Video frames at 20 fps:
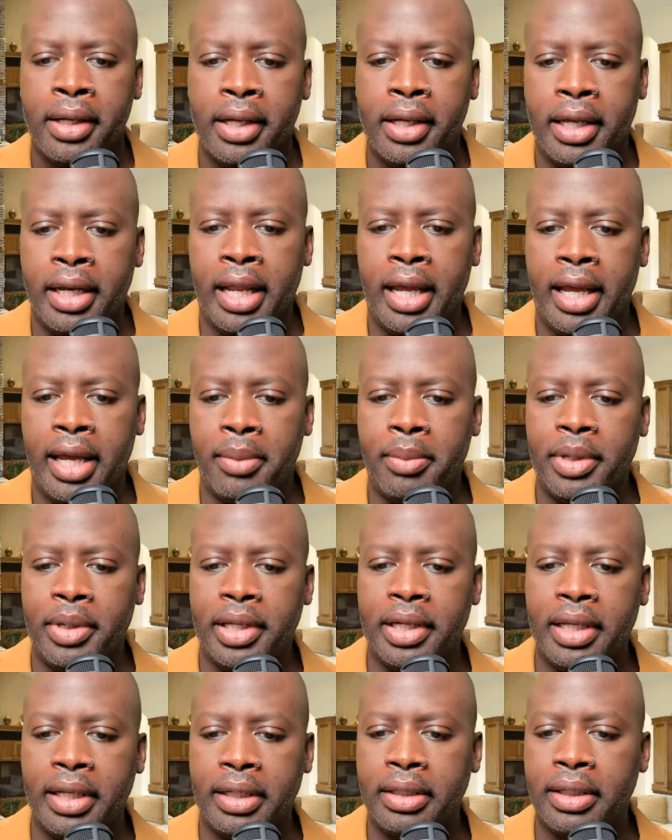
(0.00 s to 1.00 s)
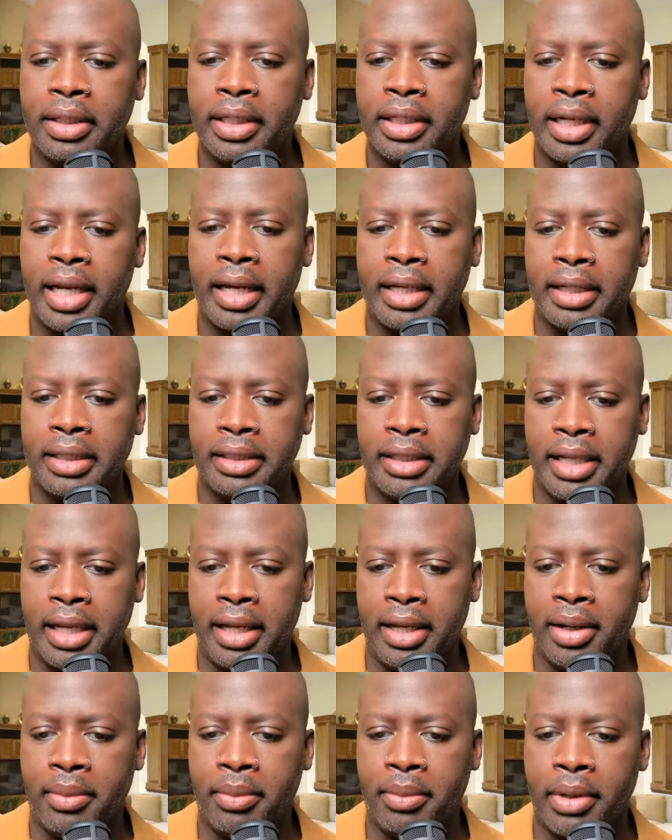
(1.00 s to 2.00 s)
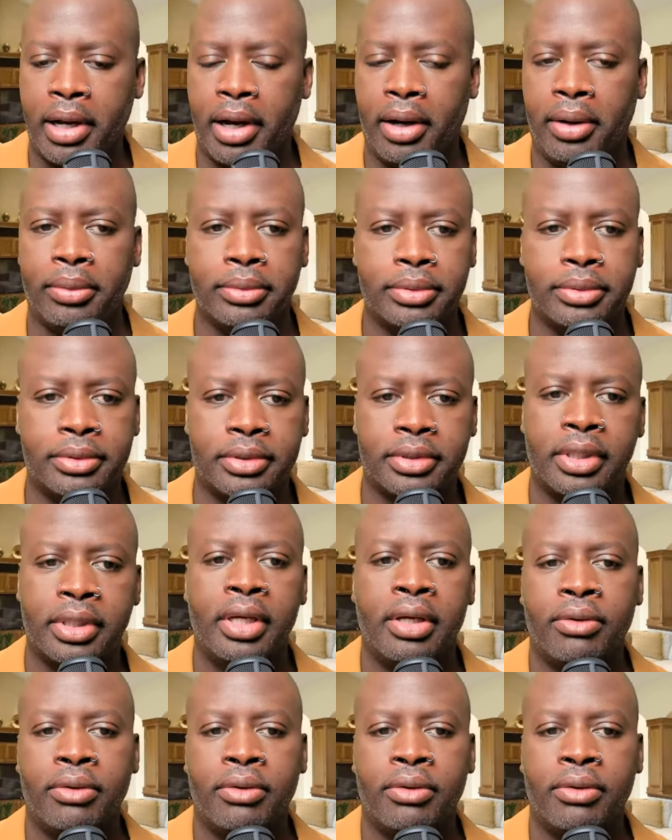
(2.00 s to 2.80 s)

It had me in here looking like a damn ghost.